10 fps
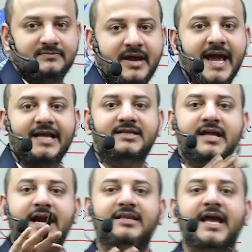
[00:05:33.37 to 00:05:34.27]
At
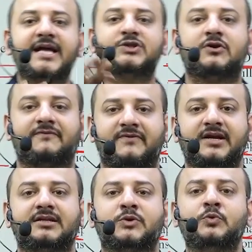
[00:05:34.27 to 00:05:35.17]
the edge of where
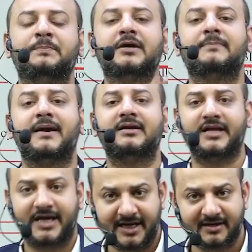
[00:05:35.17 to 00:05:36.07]
the Kuiper belt
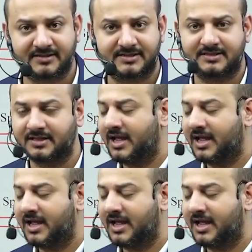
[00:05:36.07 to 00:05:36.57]
ends.